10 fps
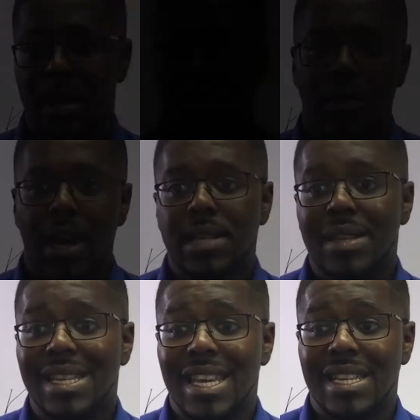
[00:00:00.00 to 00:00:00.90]
The right to
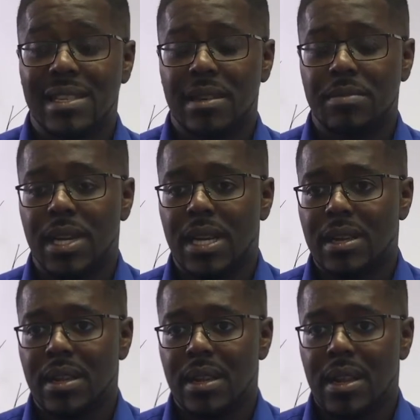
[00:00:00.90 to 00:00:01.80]
the data
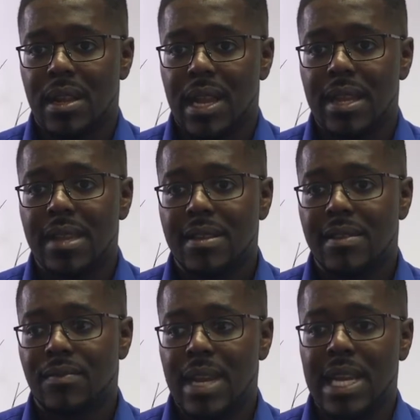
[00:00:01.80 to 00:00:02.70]
subject. Now this is
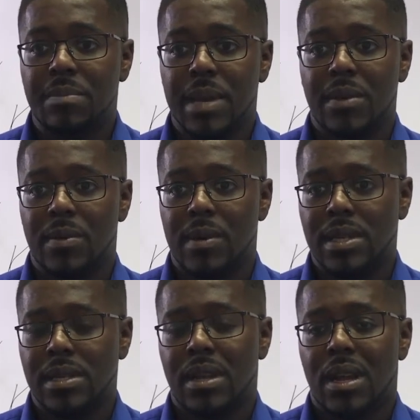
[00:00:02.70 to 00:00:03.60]
a really big
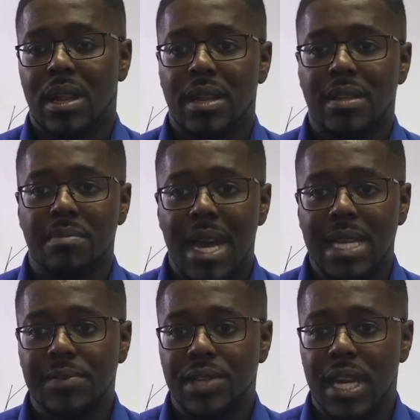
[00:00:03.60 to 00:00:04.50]
one. There's a
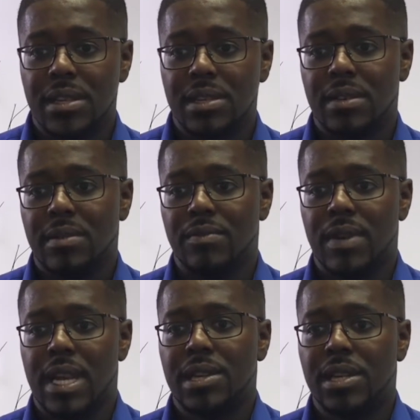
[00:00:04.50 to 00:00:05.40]
massive change in
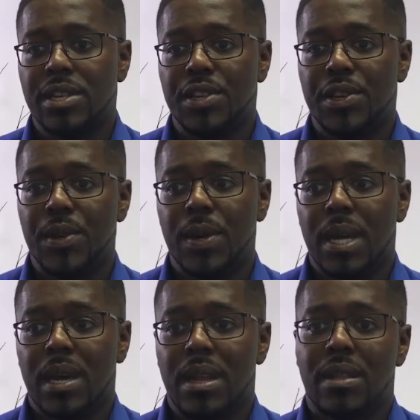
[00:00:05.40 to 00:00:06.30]
relation to
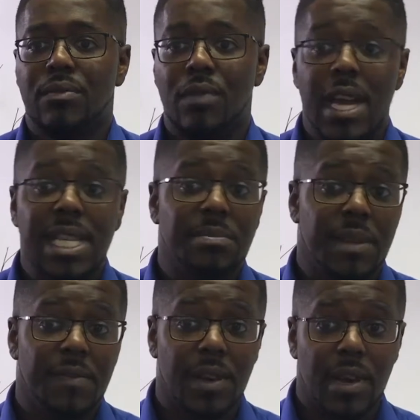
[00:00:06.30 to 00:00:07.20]
the right to
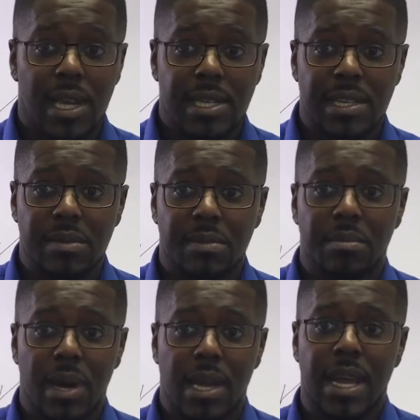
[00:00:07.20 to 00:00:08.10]
be forgotten
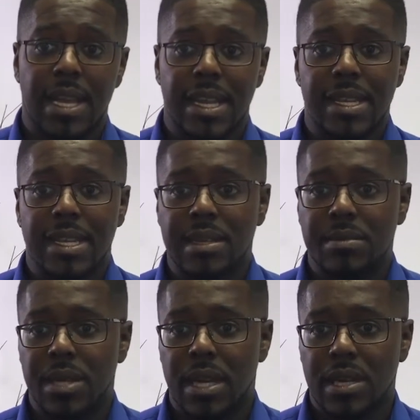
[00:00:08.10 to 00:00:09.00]
by that data
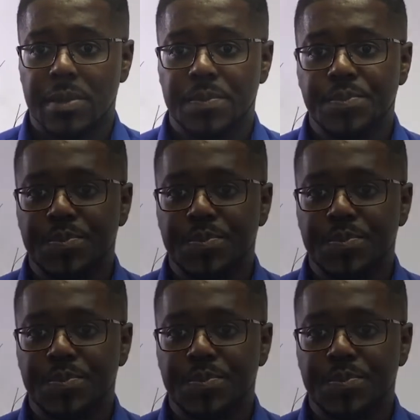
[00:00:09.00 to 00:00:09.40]
subject.